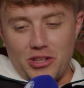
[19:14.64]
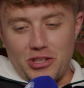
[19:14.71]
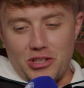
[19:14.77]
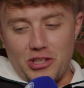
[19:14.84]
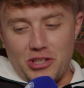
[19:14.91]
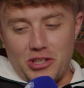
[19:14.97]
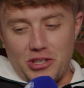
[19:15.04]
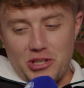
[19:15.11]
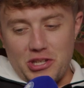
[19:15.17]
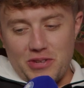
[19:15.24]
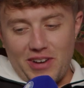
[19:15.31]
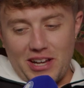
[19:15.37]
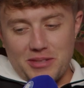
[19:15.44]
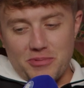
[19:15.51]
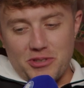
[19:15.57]

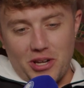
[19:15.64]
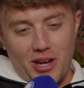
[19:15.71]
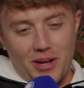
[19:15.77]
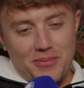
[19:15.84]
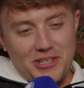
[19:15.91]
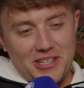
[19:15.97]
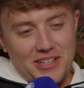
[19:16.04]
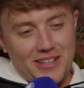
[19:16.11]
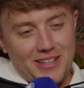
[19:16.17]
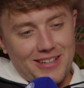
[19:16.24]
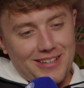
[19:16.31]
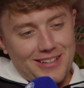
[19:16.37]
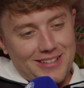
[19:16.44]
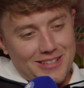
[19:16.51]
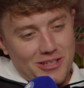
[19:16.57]
You've had some time
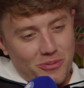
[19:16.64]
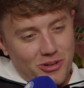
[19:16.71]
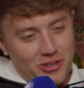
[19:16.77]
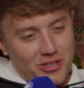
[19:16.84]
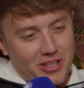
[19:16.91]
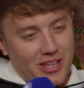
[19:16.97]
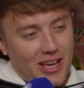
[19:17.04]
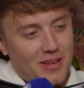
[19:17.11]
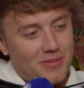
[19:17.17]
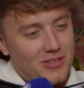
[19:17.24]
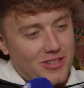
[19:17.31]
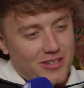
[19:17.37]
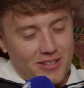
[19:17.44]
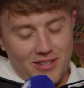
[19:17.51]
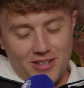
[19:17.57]
to watch the
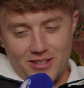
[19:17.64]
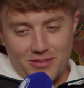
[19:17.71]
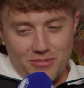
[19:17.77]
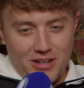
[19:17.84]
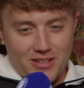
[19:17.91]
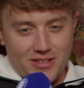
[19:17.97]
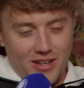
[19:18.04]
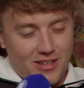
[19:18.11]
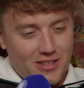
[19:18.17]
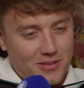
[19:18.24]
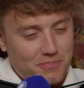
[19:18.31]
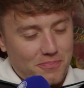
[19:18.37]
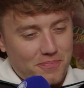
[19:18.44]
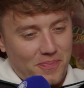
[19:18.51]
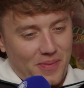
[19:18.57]
games as well as us.